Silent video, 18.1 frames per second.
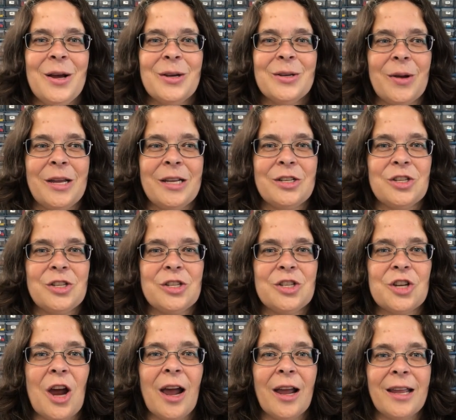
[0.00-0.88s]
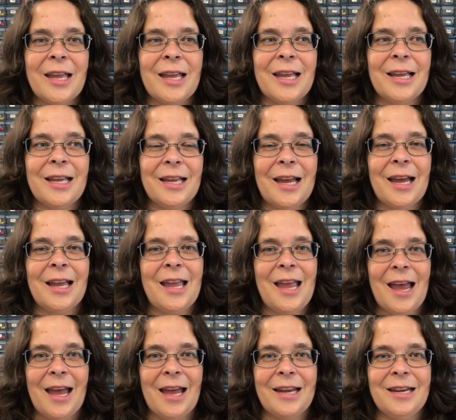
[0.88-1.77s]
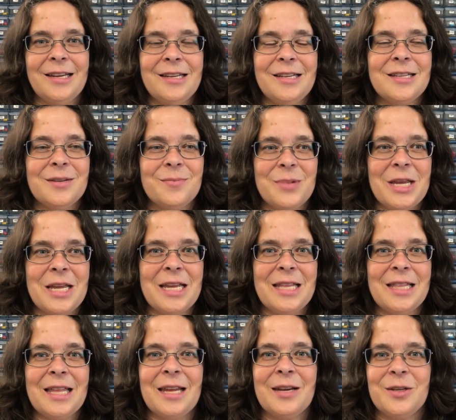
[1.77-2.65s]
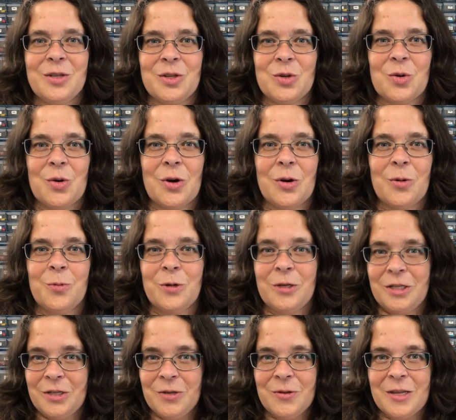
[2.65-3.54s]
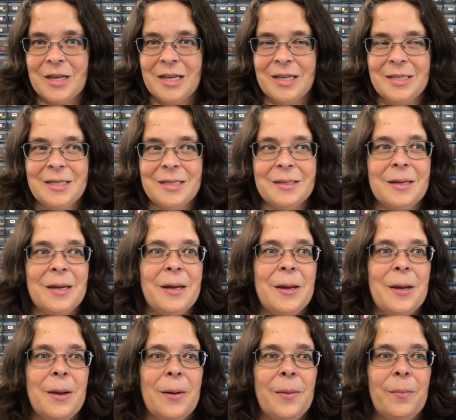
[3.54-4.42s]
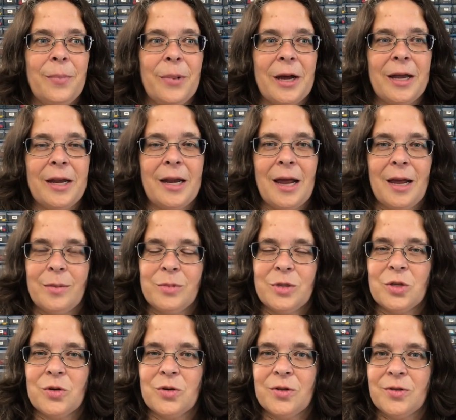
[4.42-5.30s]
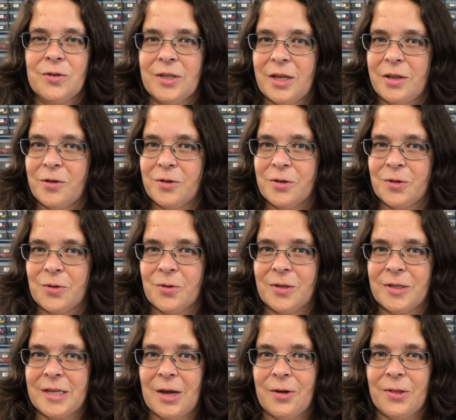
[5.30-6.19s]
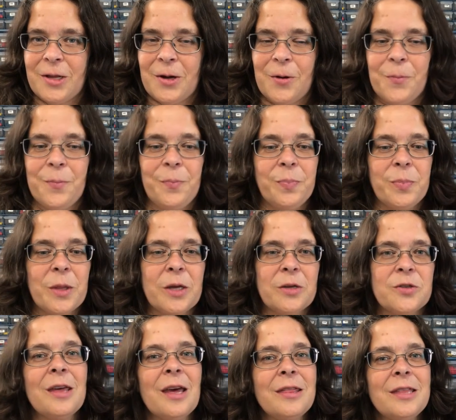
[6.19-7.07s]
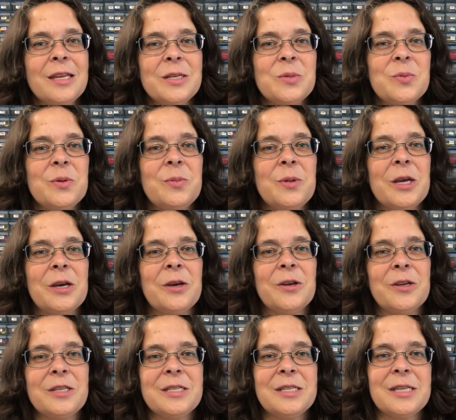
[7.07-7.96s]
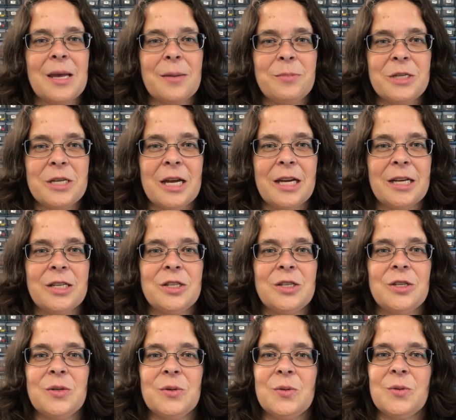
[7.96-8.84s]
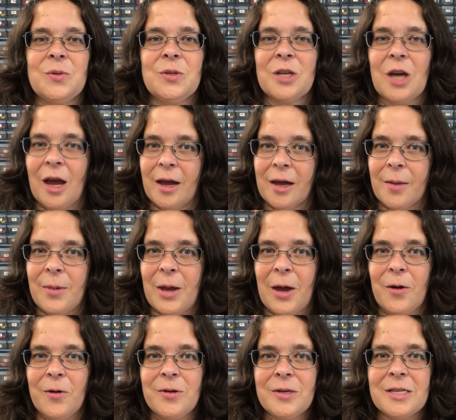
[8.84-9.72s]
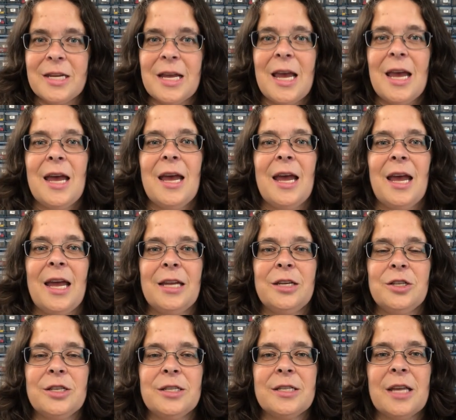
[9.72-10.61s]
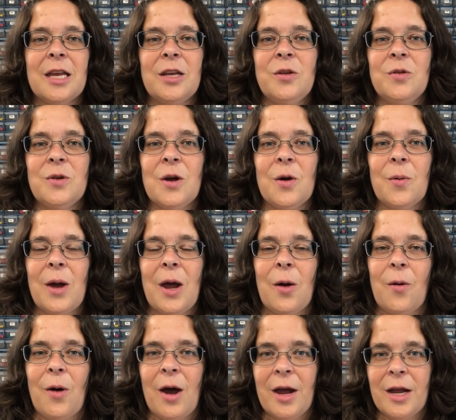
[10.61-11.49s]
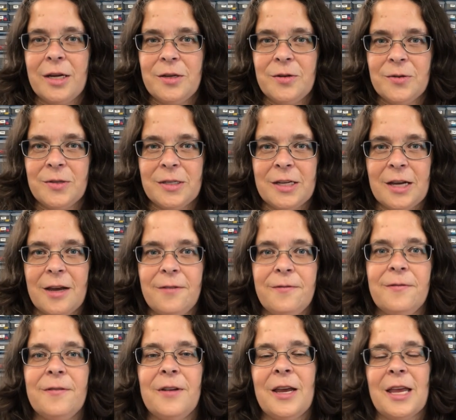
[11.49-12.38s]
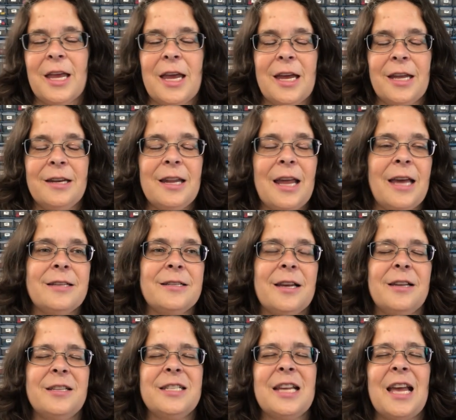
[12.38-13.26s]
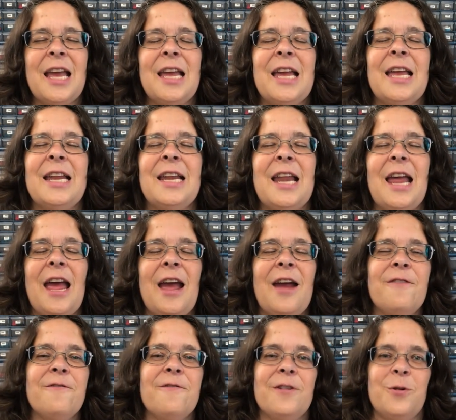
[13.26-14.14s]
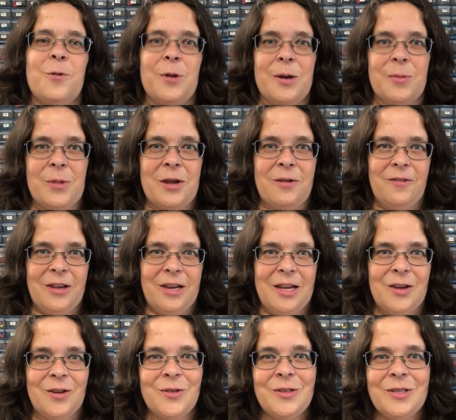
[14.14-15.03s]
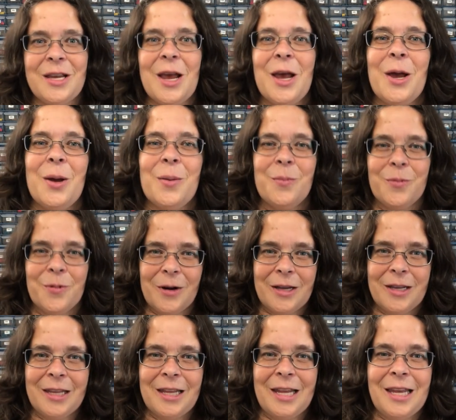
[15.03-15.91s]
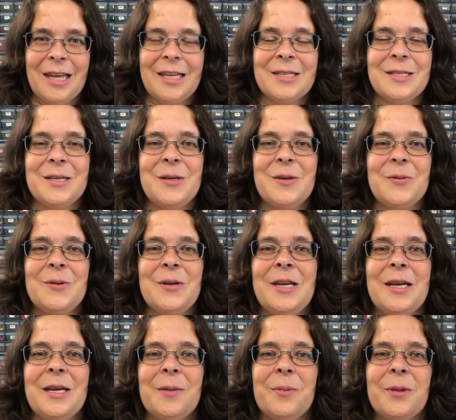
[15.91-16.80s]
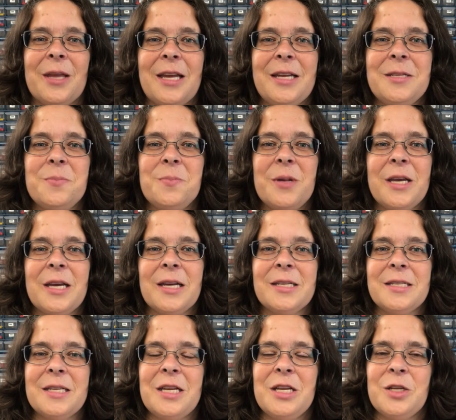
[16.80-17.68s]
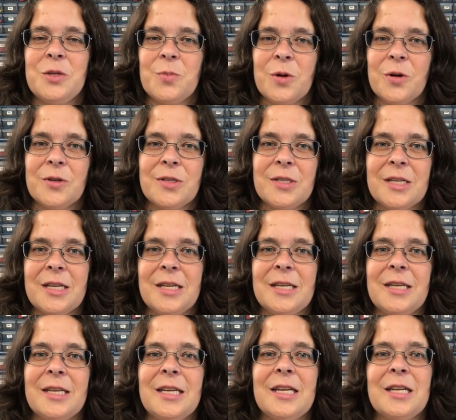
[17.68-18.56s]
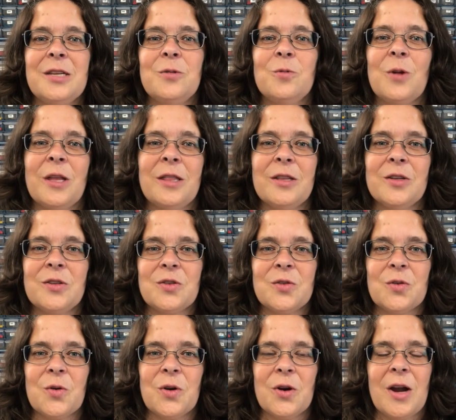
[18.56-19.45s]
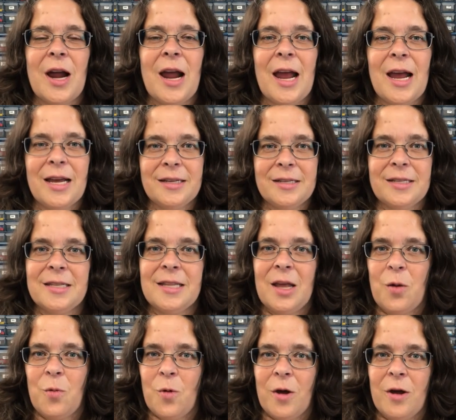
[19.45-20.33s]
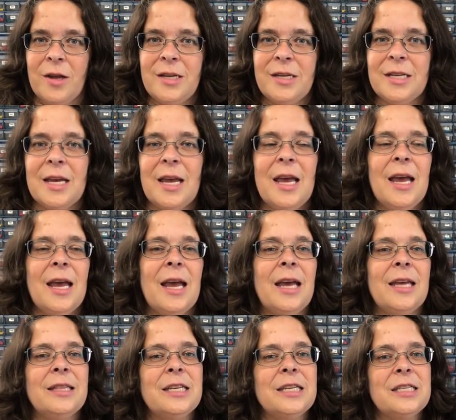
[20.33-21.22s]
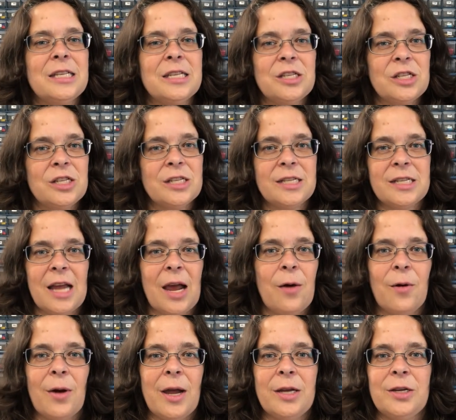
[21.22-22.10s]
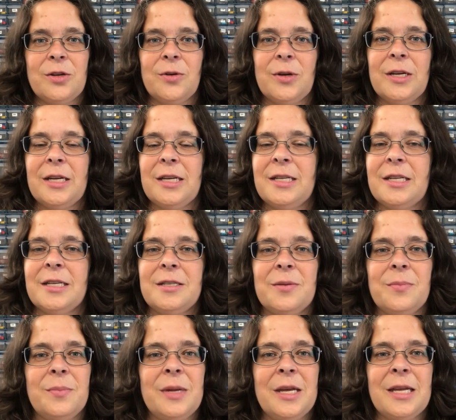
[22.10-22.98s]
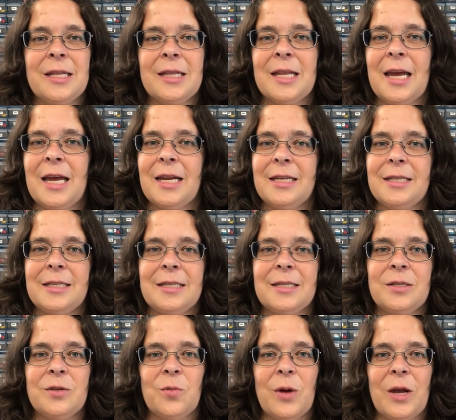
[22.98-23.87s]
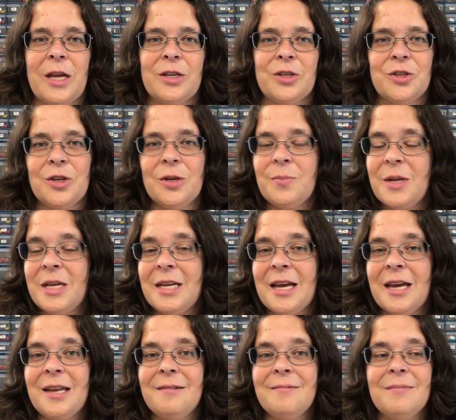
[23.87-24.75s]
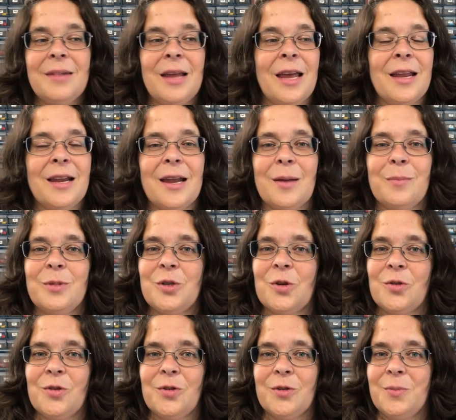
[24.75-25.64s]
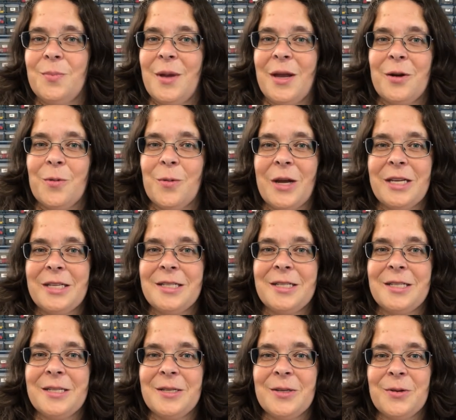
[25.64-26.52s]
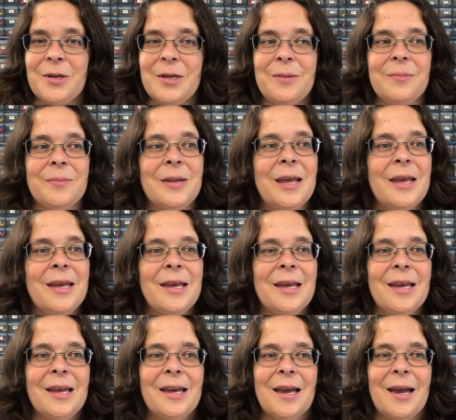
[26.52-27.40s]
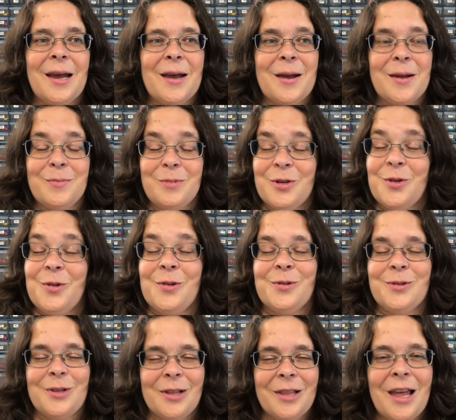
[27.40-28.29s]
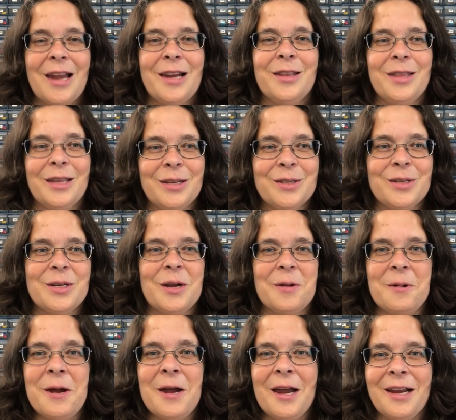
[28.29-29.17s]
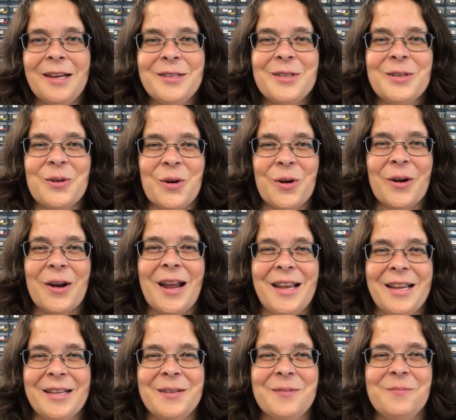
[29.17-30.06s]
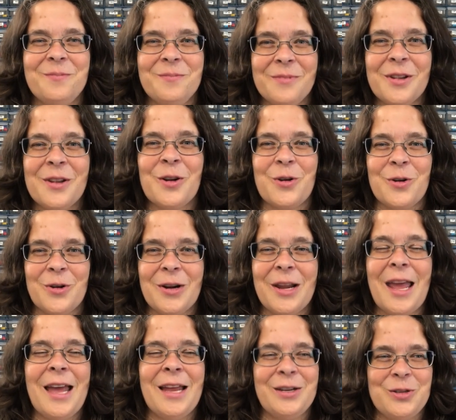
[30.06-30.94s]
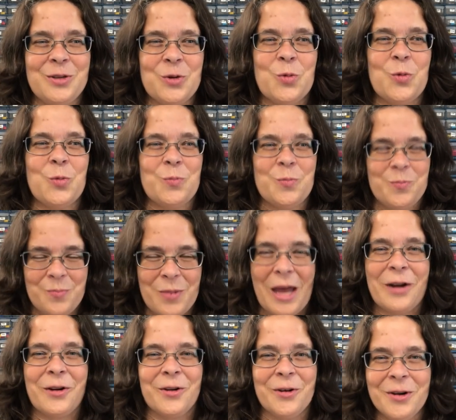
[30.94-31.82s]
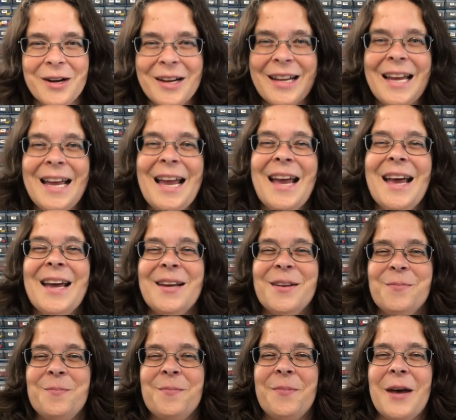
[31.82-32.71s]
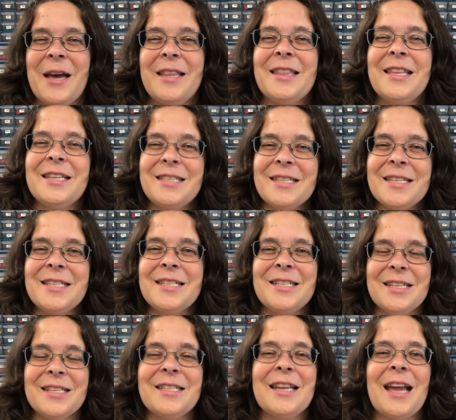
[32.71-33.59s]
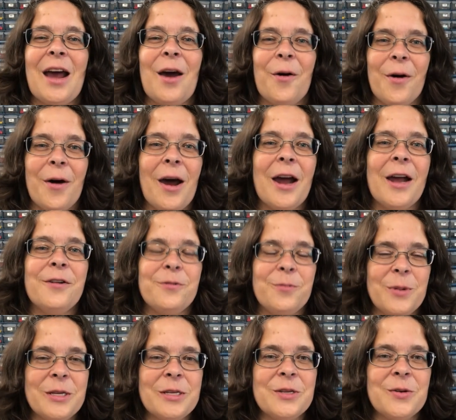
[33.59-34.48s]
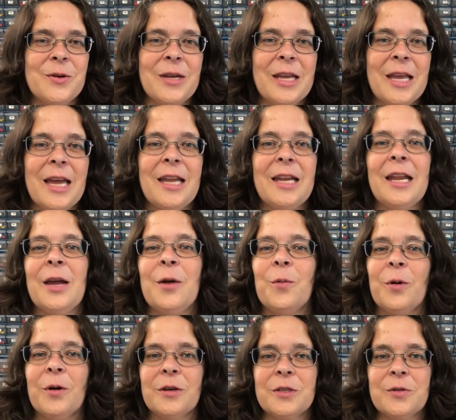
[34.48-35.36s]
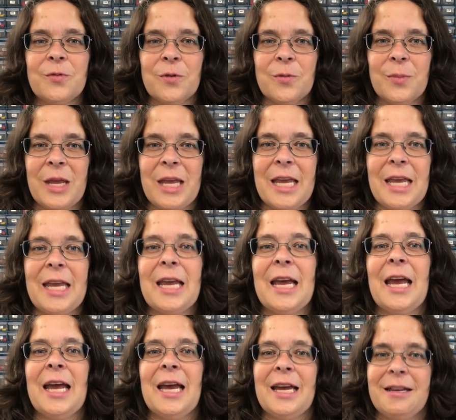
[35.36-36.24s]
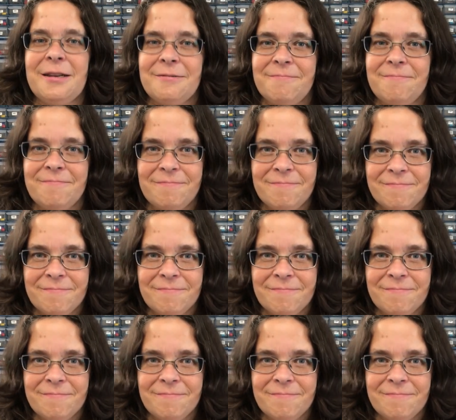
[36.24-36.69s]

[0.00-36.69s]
It's shocking, again, to me that a store would do this, but I'm sure there's other stores out there. I thought this would be a good subject to talk about and just let you know how I do stuff. Again, as I say in every one of my videos, Bricklink is a unique place because each person can run the store as they want, and this is just how I do it. It doesn't mean that it's the way it should be done, and I'm sure there's better ways to do it. I'm sure there's a lot of things in my store I could learn and do better, but this is just how I've been doing it. It works for me, and